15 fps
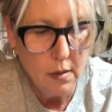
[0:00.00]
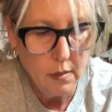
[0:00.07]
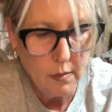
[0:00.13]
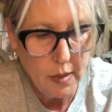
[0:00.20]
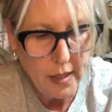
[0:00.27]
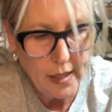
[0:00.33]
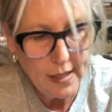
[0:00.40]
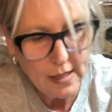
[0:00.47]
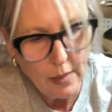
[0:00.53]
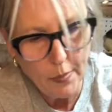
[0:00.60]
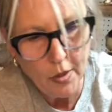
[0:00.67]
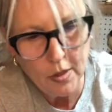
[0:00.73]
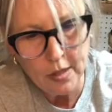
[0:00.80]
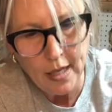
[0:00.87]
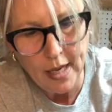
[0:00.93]
But I guess I
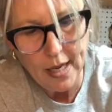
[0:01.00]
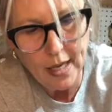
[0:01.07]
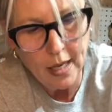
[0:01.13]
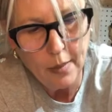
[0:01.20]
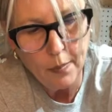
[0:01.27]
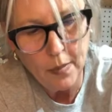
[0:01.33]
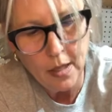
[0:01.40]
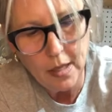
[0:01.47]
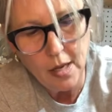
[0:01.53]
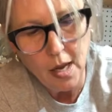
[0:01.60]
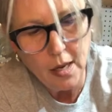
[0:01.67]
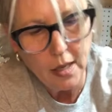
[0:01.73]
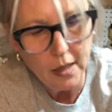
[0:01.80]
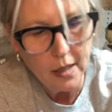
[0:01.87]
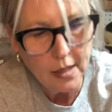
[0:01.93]
better tie a
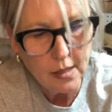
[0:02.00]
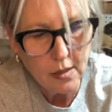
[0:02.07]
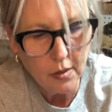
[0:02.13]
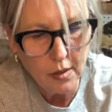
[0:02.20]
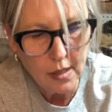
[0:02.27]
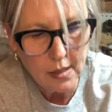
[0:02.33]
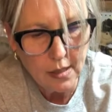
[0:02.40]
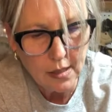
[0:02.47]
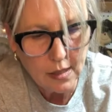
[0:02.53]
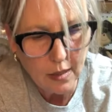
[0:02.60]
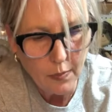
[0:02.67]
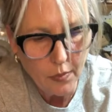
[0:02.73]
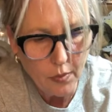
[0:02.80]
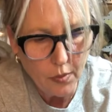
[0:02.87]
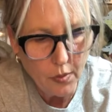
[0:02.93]
knot in this so it doesn't
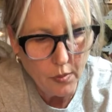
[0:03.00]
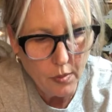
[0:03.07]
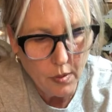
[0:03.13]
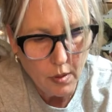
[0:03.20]
slip through.